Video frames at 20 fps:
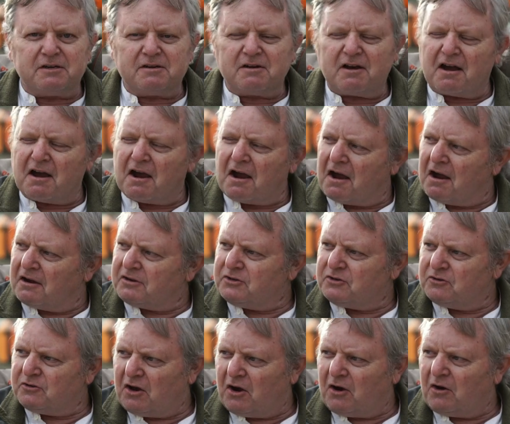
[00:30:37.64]
yeah,
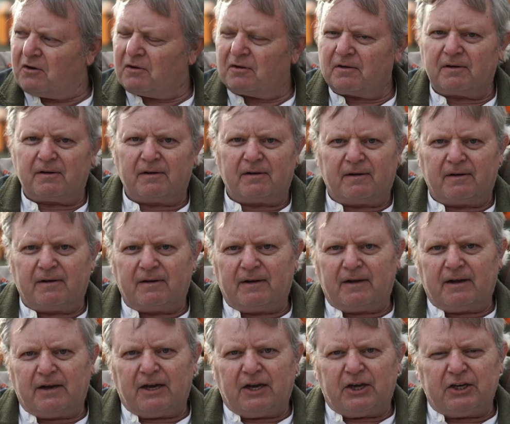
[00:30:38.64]
you know,
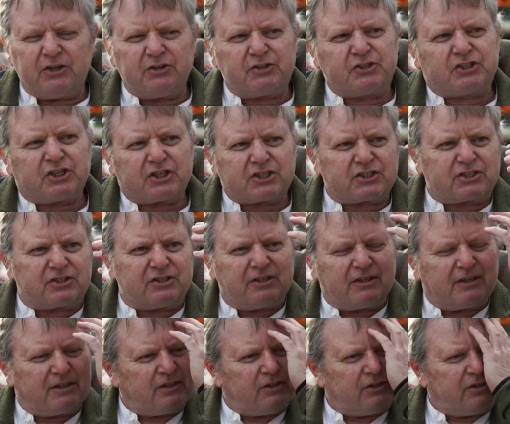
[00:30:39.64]
you just,
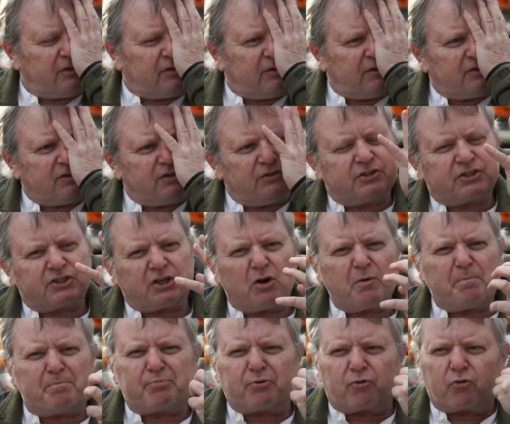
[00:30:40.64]
you're
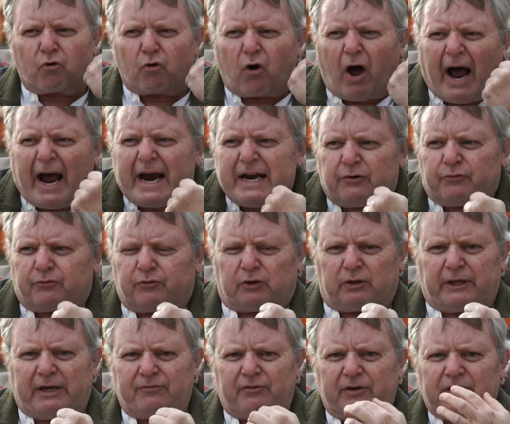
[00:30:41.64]
so
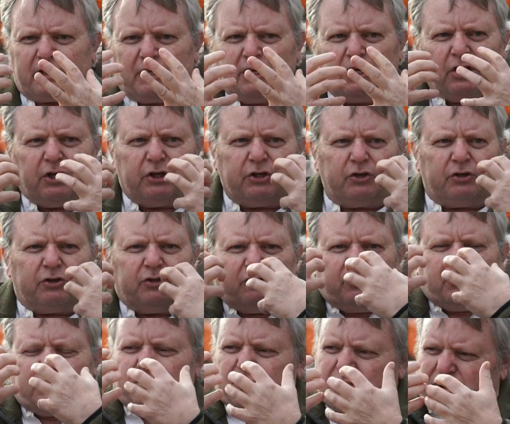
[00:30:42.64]
prideful. Everything, you know,
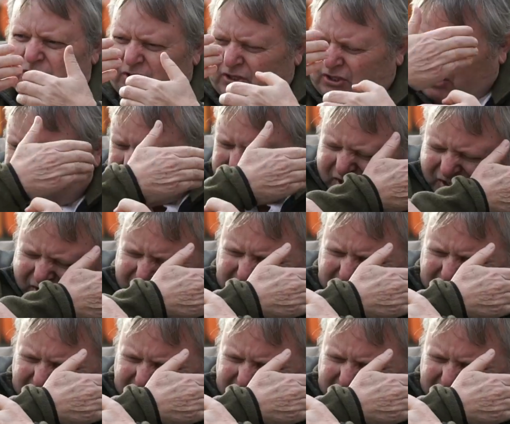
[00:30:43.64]
you just,